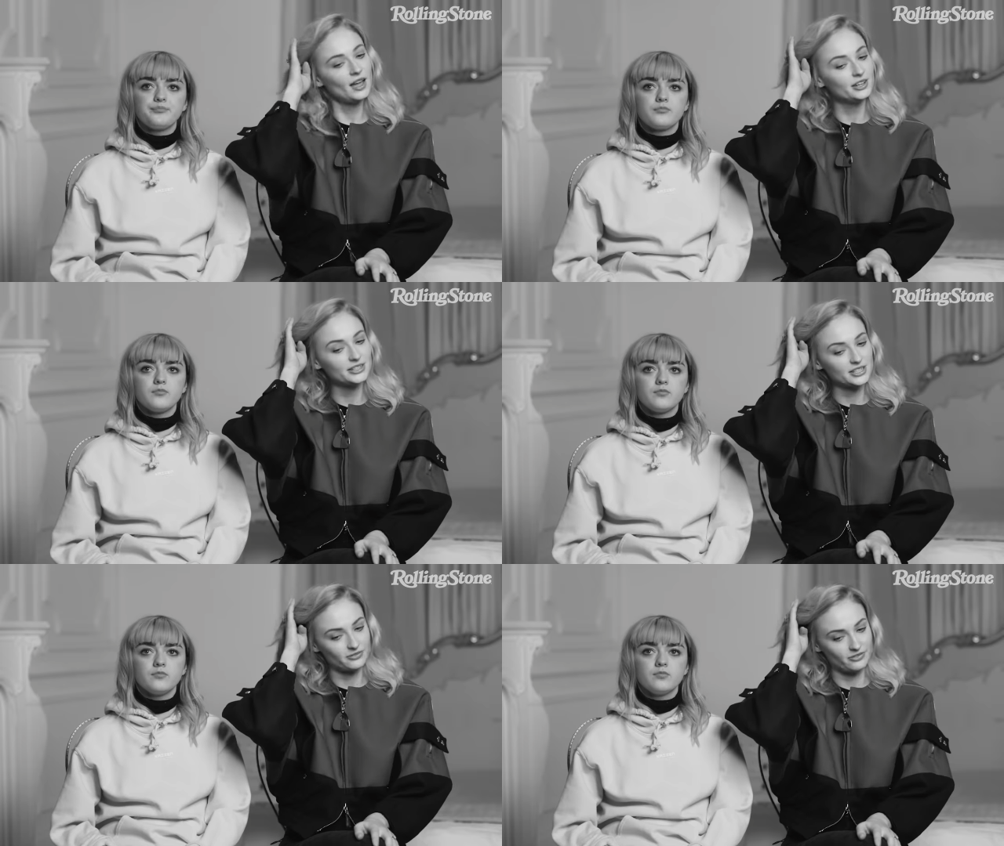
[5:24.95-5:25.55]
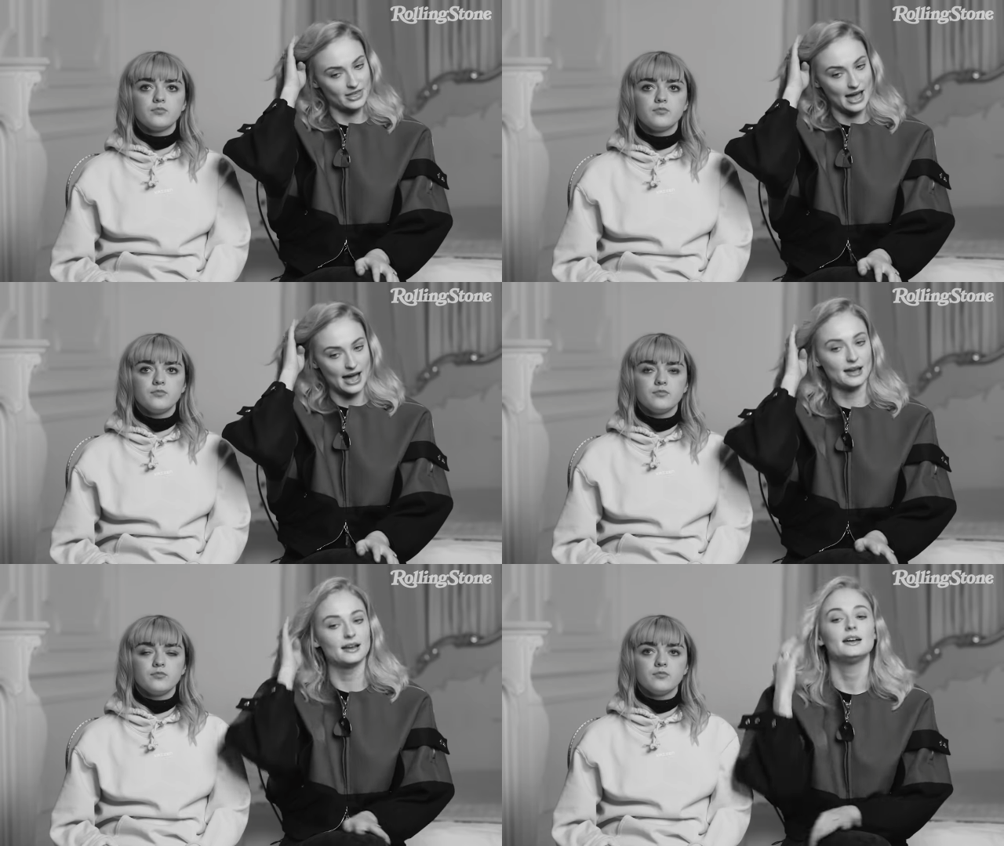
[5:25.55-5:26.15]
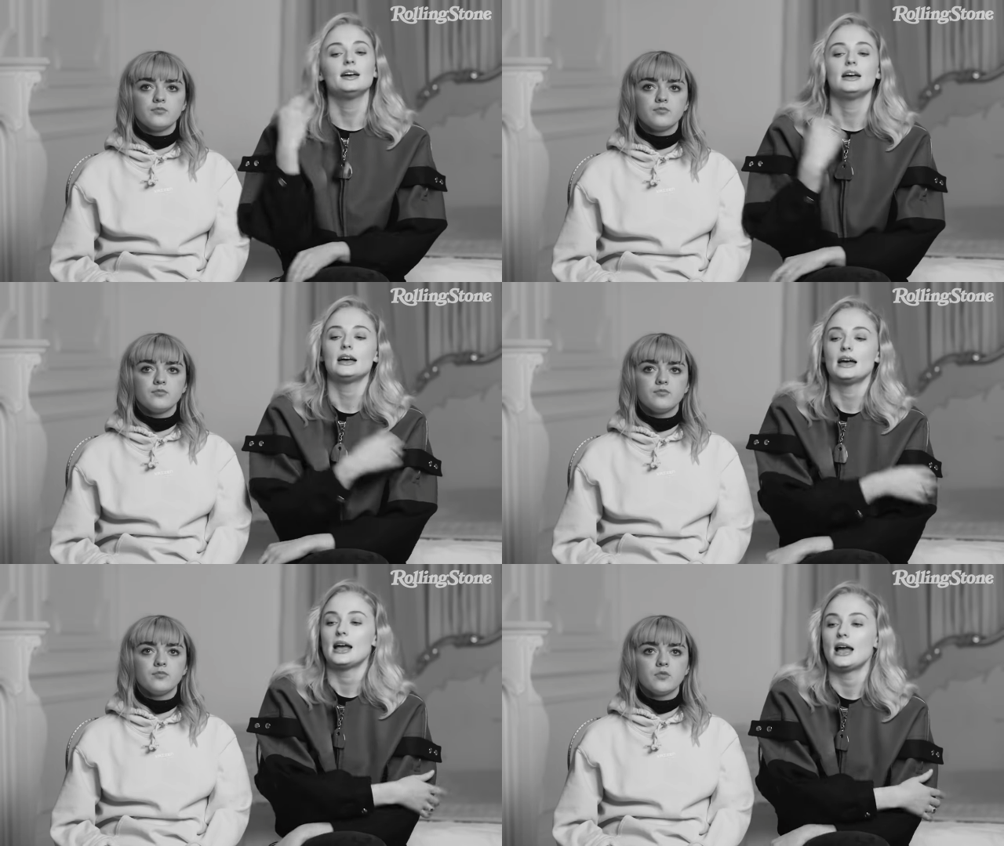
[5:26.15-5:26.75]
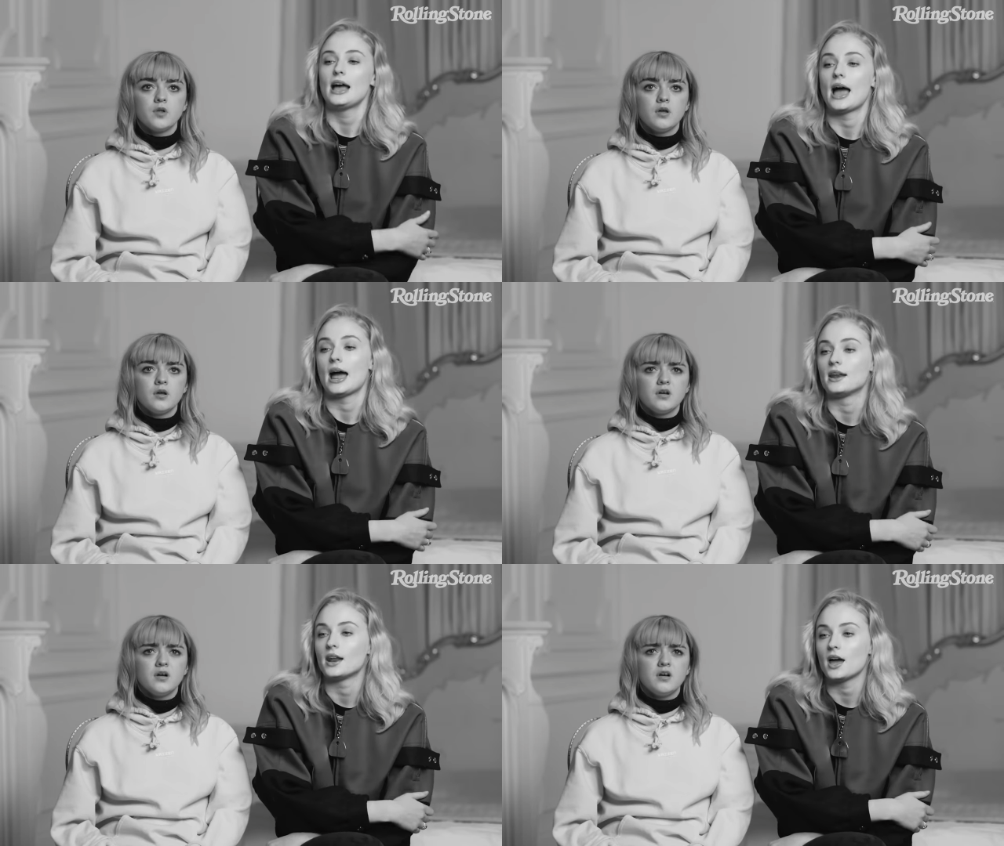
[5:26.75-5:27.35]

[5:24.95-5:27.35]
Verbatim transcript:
Speaker 1: I auditioned for that. And